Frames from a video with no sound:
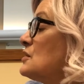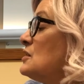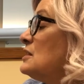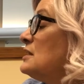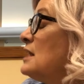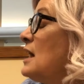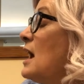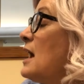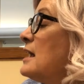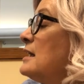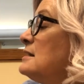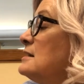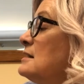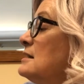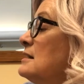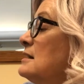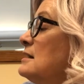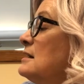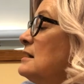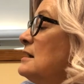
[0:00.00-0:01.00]
good night.
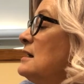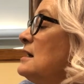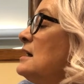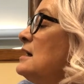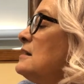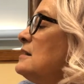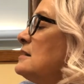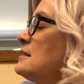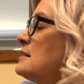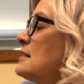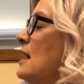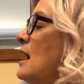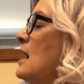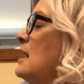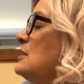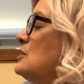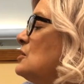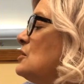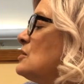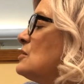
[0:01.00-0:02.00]
The
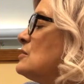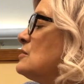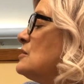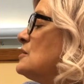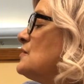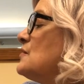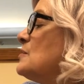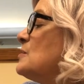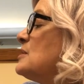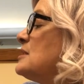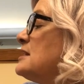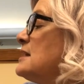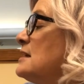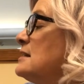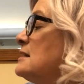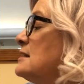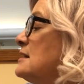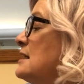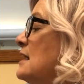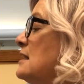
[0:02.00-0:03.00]
sky turns from
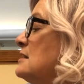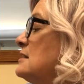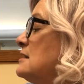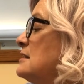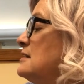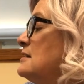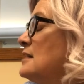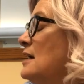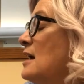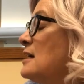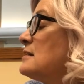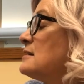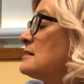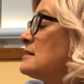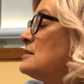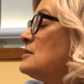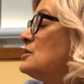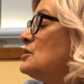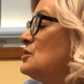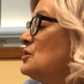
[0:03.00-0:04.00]
sunset to
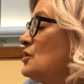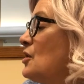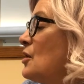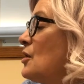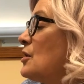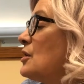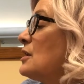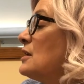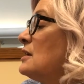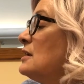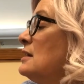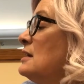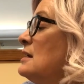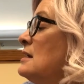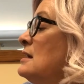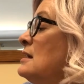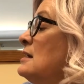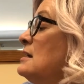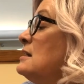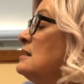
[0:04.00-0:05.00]
dusk to dark.
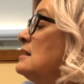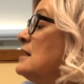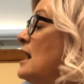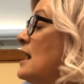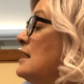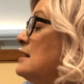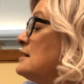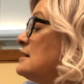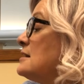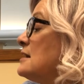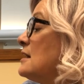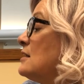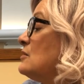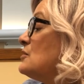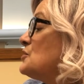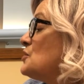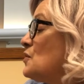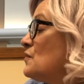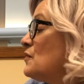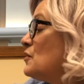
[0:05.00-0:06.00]
Night
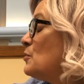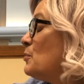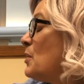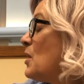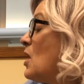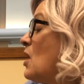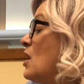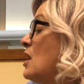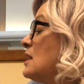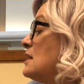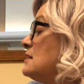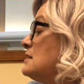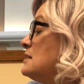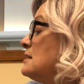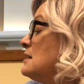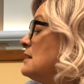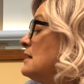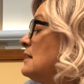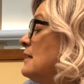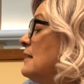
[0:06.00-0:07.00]
settles over the pond.
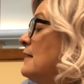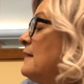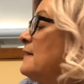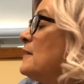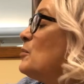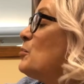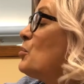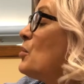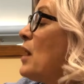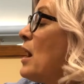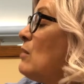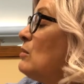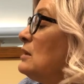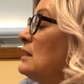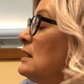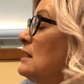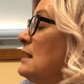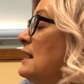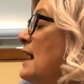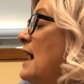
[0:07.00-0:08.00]
The
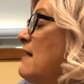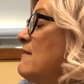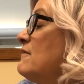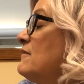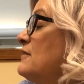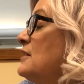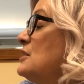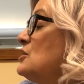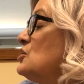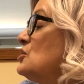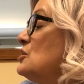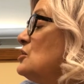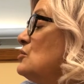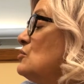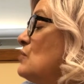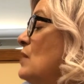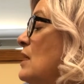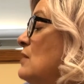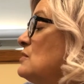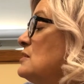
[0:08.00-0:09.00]
prowling catfish and
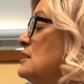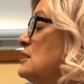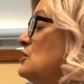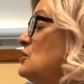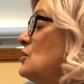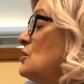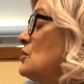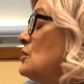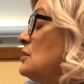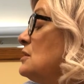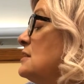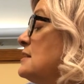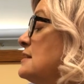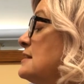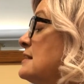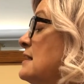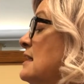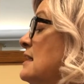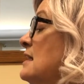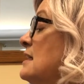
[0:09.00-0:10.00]
drowsy
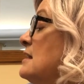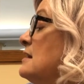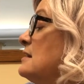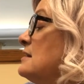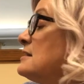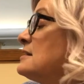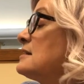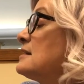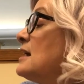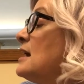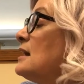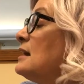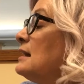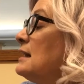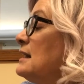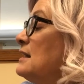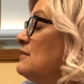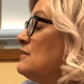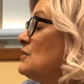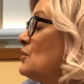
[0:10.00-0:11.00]
turtles the
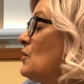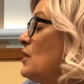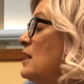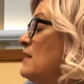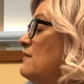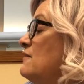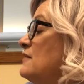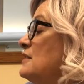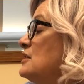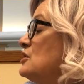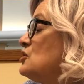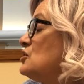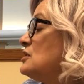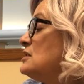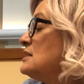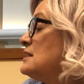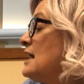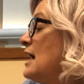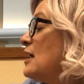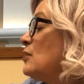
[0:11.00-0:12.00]
scuttling crayfish
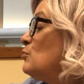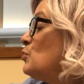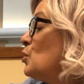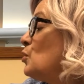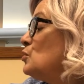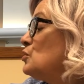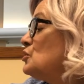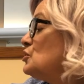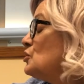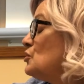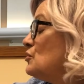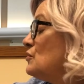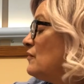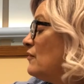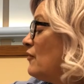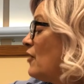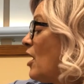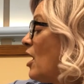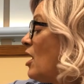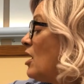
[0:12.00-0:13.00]
and tadpoles turned
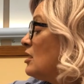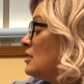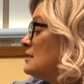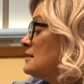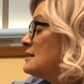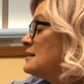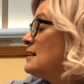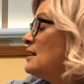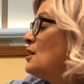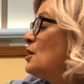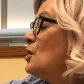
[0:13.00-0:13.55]
frogs,